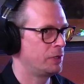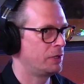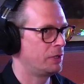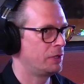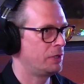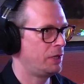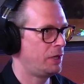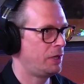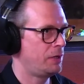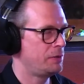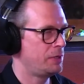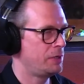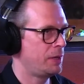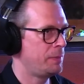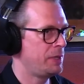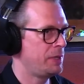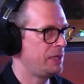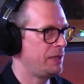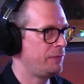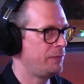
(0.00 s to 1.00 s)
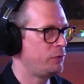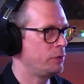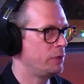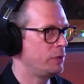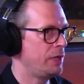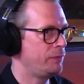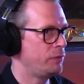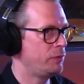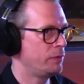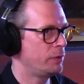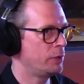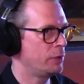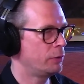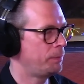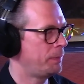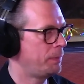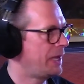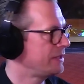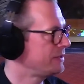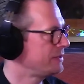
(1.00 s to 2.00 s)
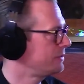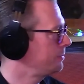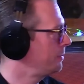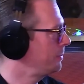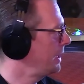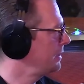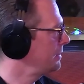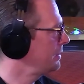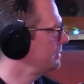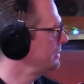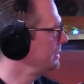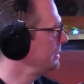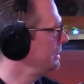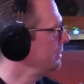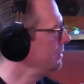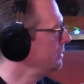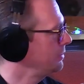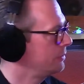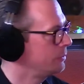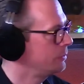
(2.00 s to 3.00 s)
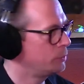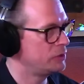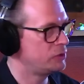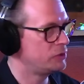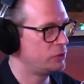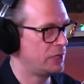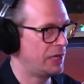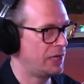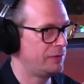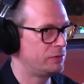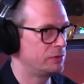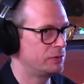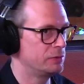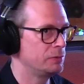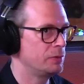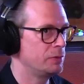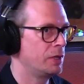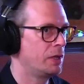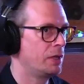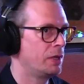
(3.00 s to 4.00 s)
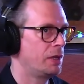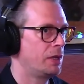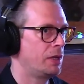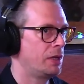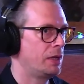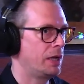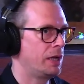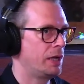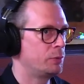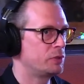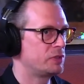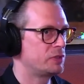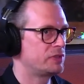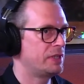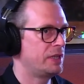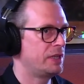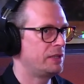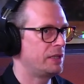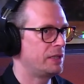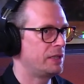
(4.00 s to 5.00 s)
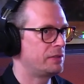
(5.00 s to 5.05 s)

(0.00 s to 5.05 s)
Yeah, I mean, if you got past Band C, which you have to, I would say that